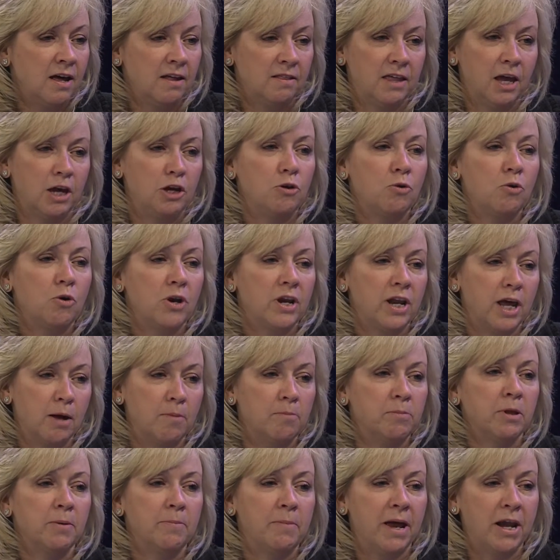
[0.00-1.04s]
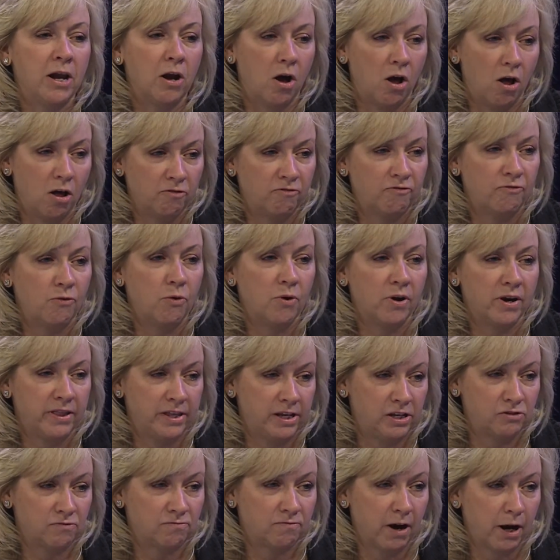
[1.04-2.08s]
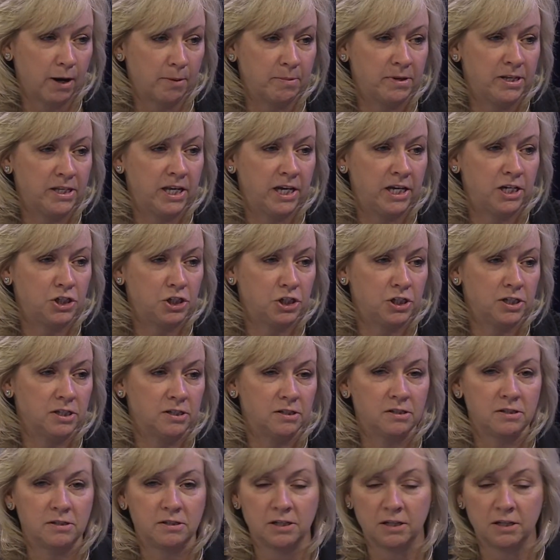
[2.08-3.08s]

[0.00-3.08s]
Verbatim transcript: that you could implement all four of these recommendations